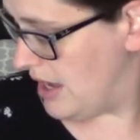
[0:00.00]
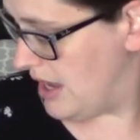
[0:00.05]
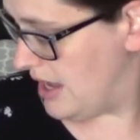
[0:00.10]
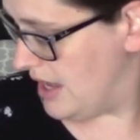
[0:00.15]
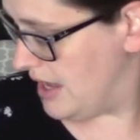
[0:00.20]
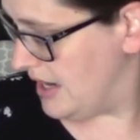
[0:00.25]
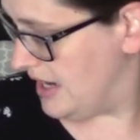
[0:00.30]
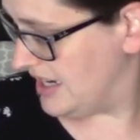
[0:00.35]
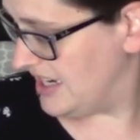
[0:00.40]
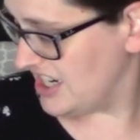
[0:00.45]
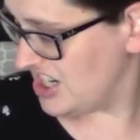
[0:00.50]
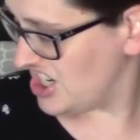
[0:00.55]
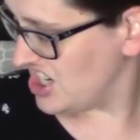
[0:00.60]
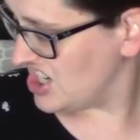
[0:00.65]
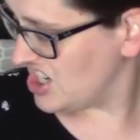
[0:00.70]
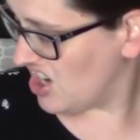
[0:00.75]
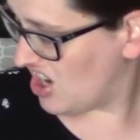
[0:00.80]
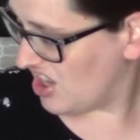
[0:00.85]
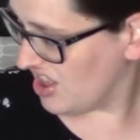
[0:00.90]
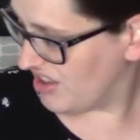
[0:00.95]
uh, in addition
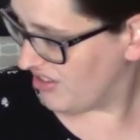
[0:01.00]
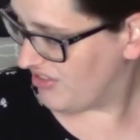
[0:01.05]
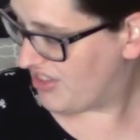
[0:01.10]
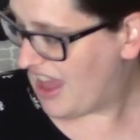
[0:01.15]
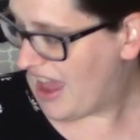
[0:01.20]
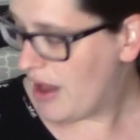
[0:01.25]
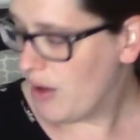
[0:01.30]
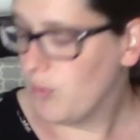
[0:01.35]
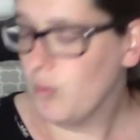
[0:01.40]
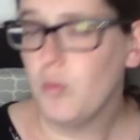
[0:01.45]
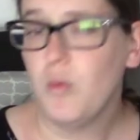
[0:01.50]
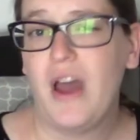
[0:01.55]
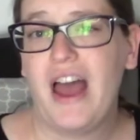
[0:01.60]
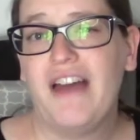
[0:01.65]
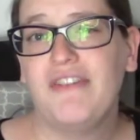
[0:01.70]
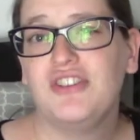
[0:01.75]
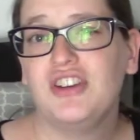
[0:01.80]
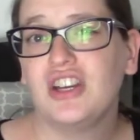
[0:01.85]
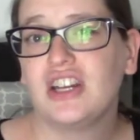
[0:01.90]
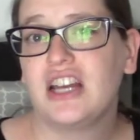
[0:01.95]
to all of that,
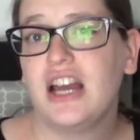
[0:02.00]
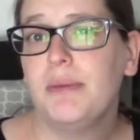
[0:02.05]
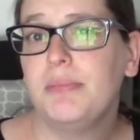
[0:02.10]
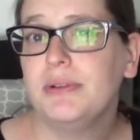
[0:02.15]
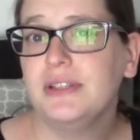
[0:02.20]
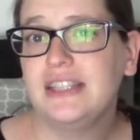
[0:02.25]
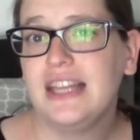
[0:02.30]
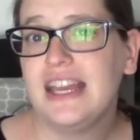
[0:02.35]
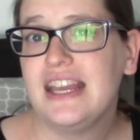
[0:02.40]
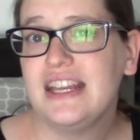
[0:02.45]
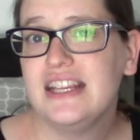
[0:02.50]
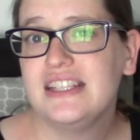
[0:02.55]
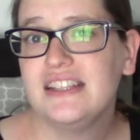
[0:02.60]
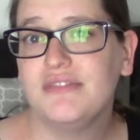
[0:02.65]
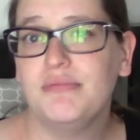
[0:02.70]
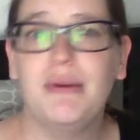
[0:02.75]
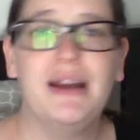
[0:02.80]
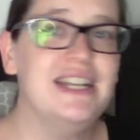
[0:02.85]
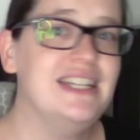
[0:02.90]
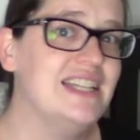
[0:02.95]
after a couple days
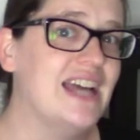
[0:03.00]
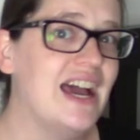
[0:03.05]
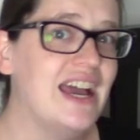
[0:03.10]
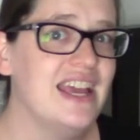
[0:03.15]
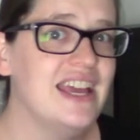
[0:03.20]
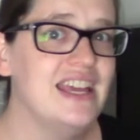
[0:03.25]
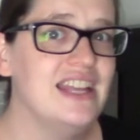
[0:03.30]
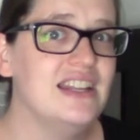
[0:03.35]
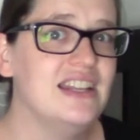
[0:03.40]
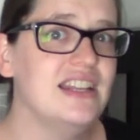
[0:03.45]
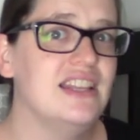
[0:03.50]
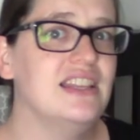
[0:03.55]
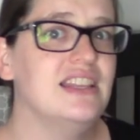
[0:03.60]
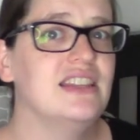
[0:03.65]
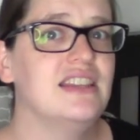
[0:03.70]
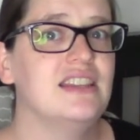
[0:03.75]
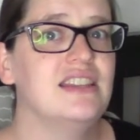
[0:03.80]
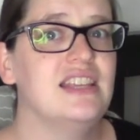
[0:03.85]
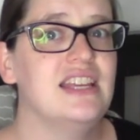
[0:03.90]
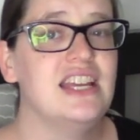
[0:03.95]
of my diet,
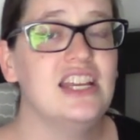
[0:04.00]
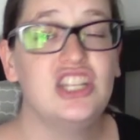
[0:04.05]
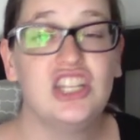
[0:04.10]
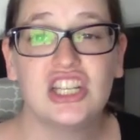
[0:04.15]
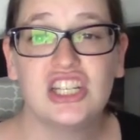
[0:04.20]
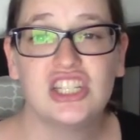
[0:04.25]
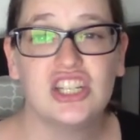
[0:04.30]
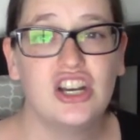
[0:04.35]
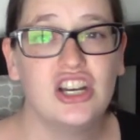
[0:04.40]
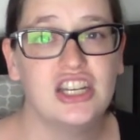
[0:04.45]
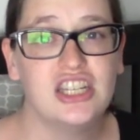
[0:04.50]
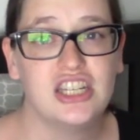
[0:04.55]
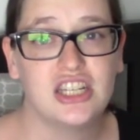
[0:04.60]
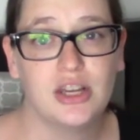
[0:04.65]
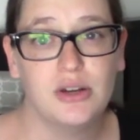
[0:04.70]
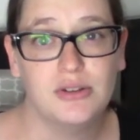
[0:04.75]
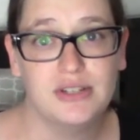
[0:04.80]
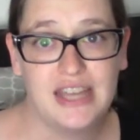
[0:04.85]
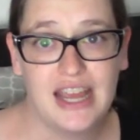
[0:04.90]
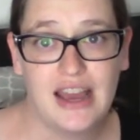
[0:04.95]
the itching started to
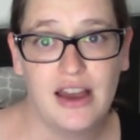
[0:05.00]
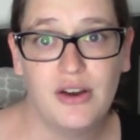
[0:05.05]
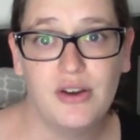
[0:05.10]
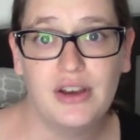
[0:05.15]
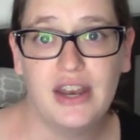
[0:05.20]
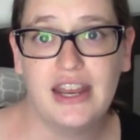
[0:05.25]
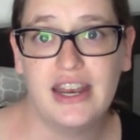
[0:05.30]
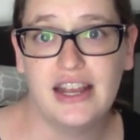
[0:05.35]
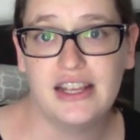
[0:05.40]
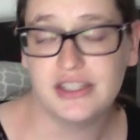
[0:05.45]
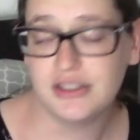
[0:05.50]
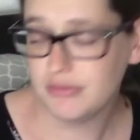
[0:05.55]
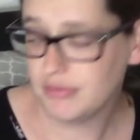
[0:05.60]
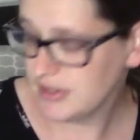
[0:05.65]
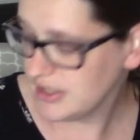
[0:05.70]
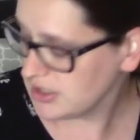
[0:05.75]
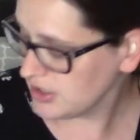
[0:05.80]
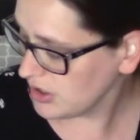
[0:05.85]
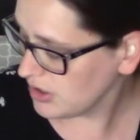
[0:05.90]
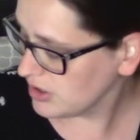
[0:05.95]
go down, and as a
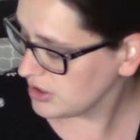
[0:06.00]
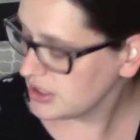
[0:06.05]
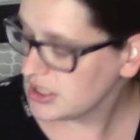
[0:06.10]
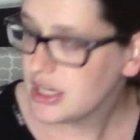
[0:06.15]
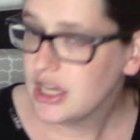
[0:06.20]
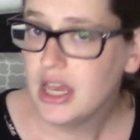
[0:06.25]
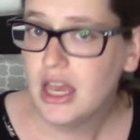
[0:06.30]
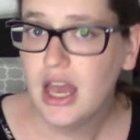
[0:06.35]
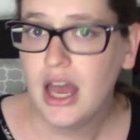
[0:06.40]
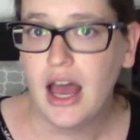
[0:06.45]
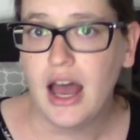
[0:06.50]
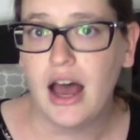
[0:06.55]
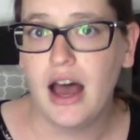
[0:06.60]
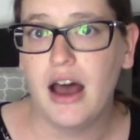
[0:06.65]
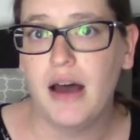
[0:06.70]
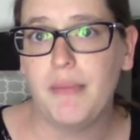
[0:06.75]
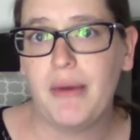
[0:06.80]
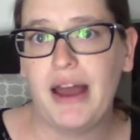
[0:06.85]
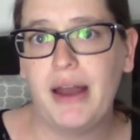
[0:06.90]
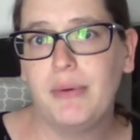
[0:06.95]
result,
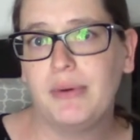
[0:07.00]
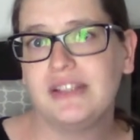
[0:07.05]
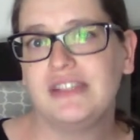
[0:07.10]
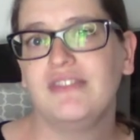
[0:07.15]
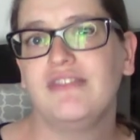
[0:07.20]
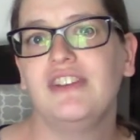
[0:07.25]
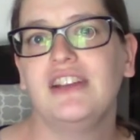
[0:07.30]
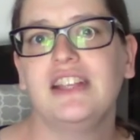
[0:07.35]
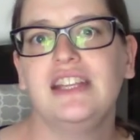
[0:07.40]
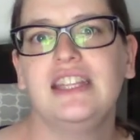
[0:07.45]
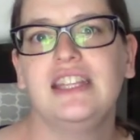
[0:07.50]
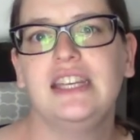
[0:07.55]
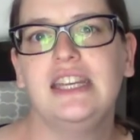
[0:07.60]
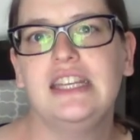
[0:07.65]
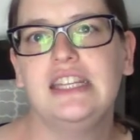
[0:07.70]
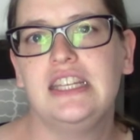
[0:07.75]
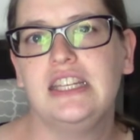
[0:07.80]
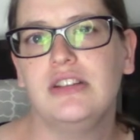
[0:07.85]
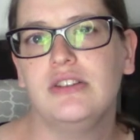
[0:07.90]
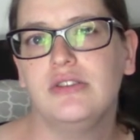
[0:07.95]
um, I wasn't feeling the
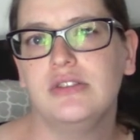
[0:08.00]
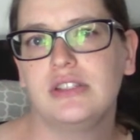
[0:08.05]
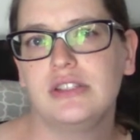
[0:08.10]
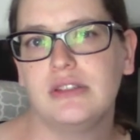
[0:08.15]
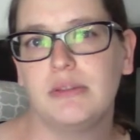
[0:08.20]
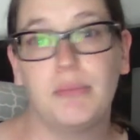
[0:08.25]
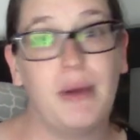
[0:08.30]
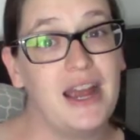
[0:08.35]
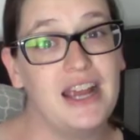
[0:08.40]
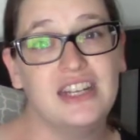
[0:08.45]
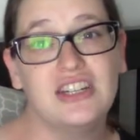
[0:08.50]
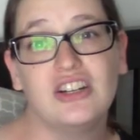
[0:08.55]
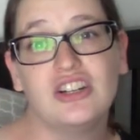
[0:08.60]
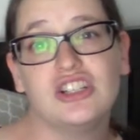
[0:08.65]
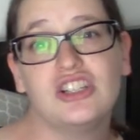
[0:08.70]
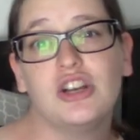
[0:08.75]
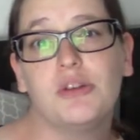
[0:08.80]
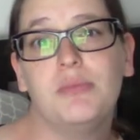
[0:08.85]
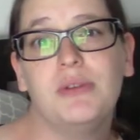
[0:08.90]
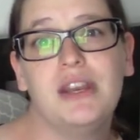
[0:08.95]
need to use pine tar
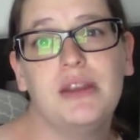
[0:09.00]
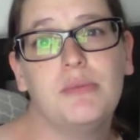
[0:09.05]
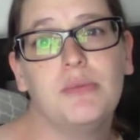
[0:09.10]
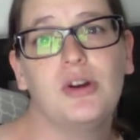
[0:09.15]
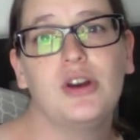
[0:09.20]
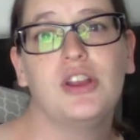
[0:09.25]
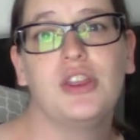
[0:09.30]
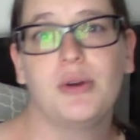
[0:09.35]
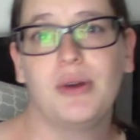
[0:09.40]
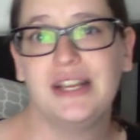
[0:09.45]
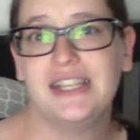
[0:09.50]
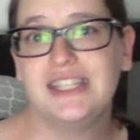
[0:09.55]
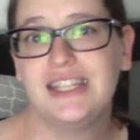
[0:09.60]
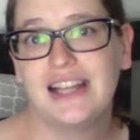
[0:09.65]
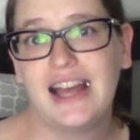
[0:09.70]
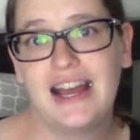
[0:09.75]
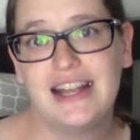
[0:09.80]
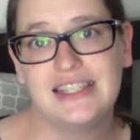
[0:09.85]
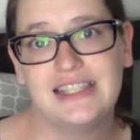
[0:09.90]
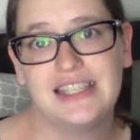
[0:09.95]
soap anymore, though I still
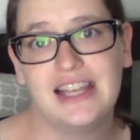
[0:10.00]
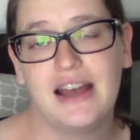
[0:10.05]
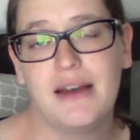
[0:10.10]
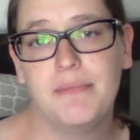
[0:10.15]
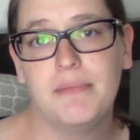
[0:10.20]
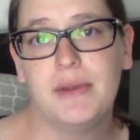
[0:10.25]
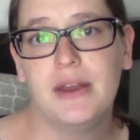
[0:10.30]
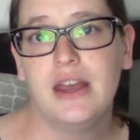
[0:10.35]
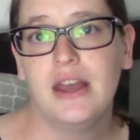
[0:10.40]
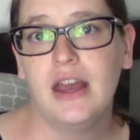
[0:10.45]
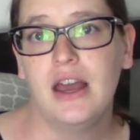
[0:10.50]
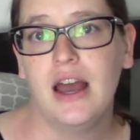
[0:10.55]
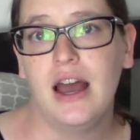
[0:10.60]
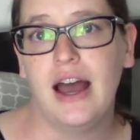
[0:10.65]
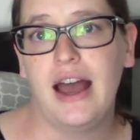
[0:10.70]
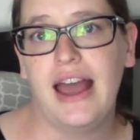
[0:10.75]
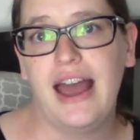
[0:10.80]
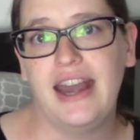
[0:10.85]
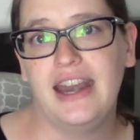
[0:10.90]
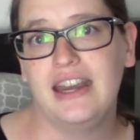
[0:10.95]
had some.
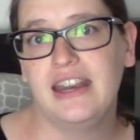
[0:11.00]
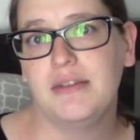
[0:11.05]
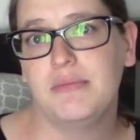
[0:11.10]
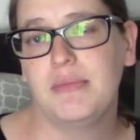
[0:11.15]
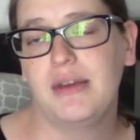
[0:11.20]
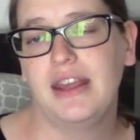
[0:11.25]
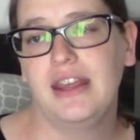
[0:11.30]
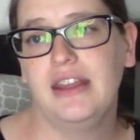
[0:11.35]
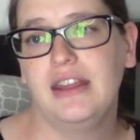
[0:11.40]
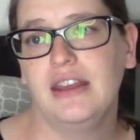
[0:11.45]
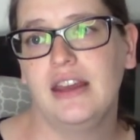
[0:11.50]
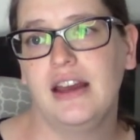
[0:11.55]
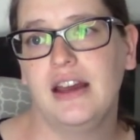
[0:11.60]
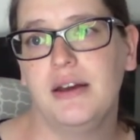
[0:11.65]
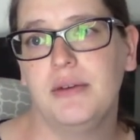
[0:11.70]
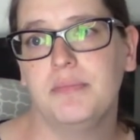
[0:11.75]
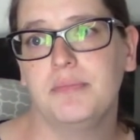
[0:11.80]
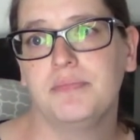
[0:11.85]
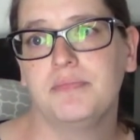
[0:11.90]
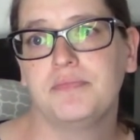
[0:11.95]
I had it in my
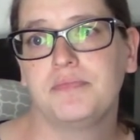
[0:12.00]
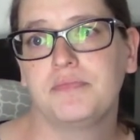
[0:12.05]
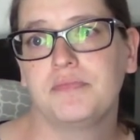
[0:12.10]
um,